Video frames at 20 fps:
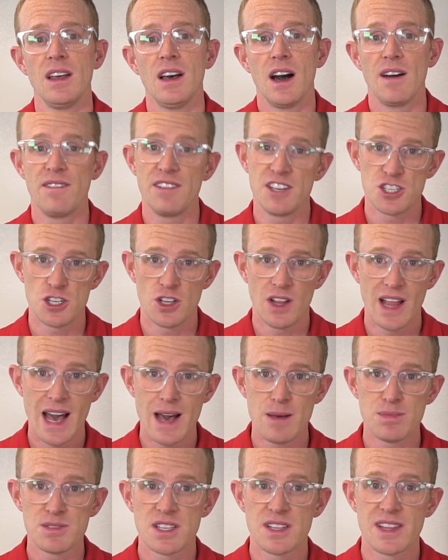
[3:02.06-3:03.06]
Official
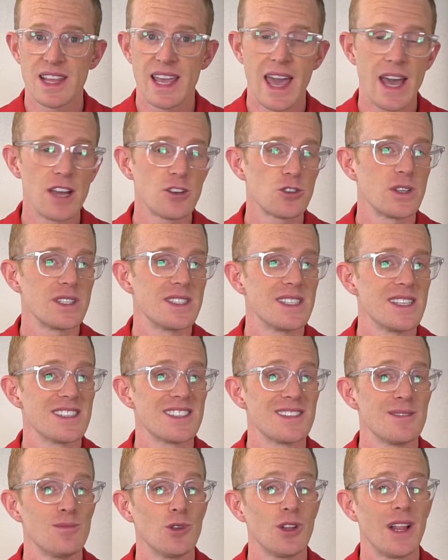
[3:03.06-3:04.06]
apps on the Android
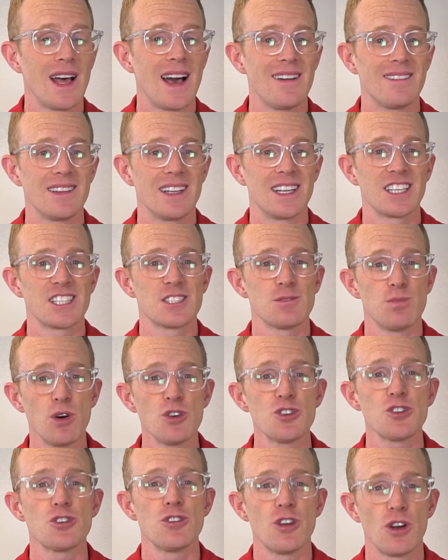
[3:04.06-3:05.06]
system will have an
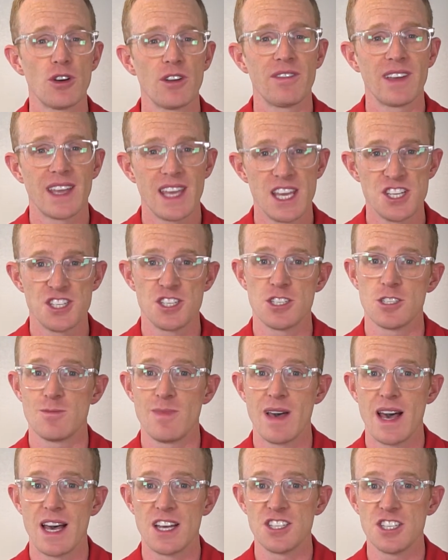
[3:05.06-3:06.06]
exposure notifications
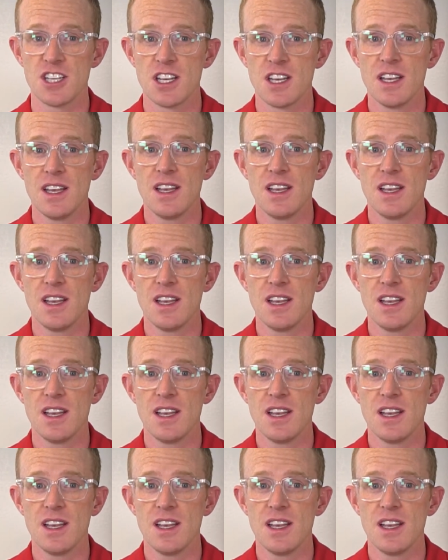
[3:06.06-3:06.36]
badge.